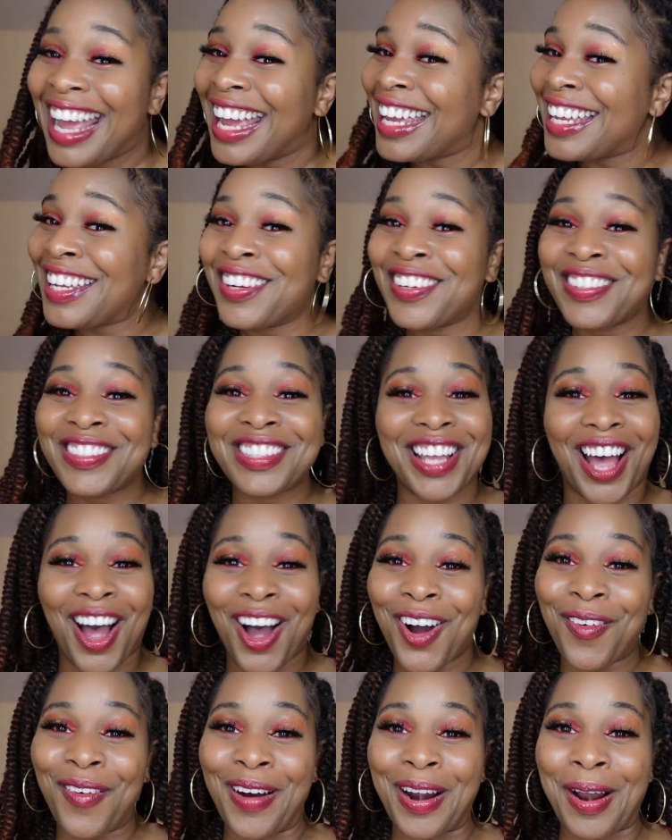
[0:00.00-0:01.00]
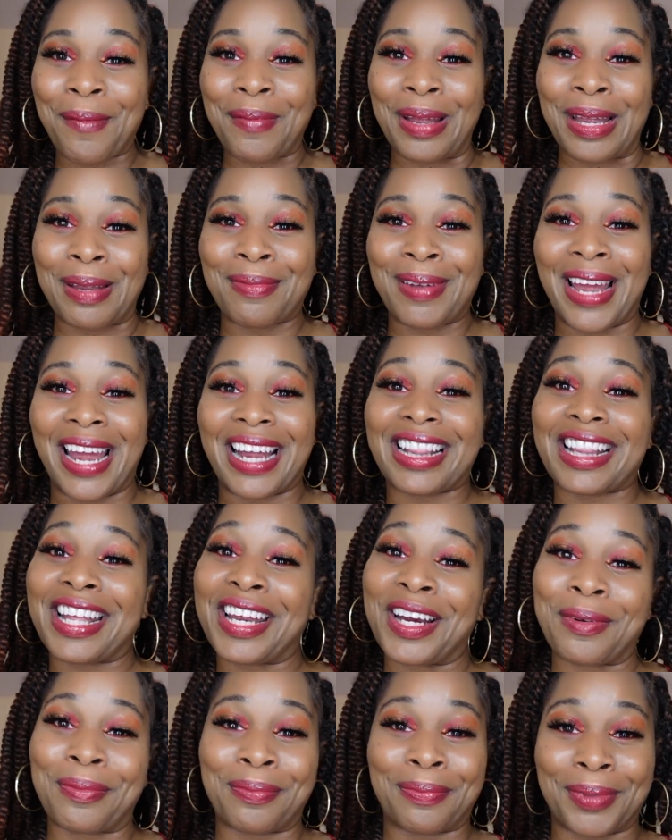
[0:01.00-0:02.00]
You don't want to be back
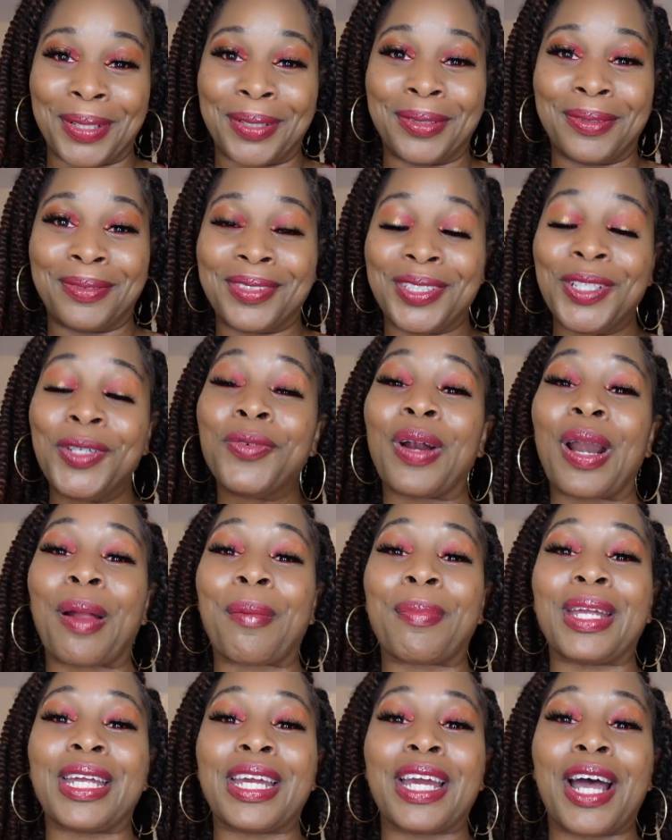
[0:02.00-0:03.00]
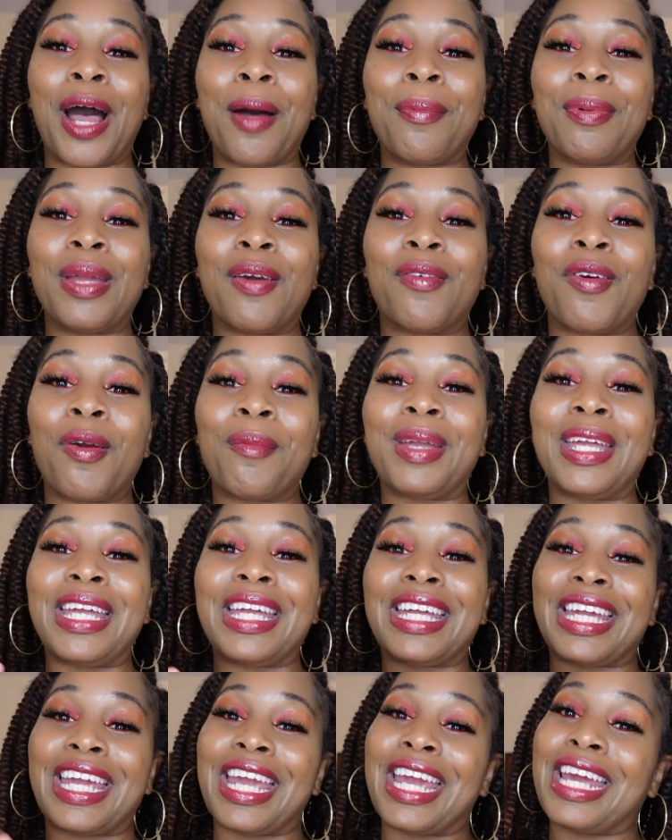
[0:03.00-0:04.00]
there, boo. You want to be up here with
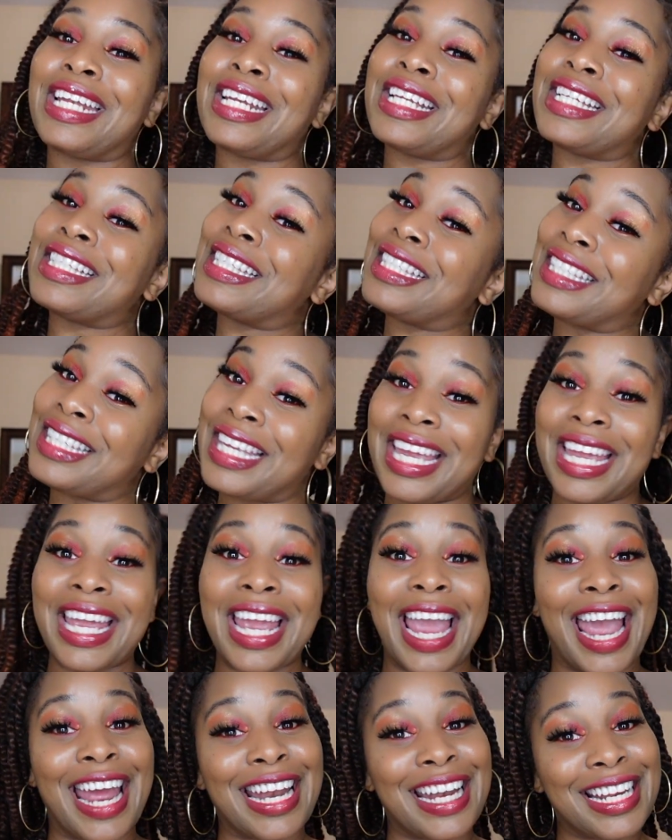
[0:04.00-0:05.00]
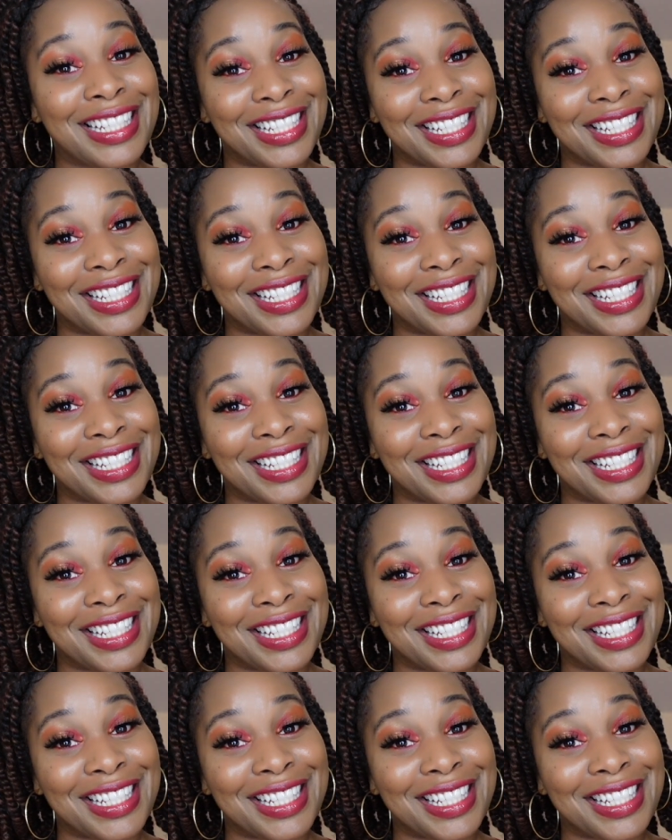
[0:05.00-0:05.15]
me getting this tea and this